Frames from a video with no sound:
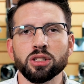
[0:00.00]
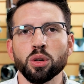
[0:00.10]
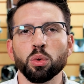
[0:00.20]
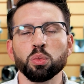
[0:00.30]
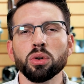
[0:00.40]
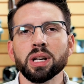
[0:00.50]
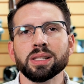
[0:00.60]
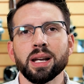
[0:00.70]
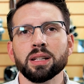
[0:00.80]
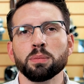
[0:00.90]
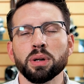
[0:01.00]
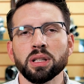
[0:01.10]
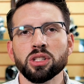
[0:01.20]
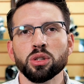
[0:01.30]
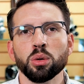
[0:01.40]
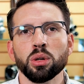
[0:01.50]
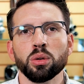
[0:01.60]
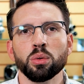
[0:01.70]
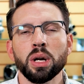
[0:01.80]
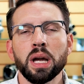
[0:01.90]
So we're really excited to bring this to
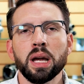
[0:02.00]
you,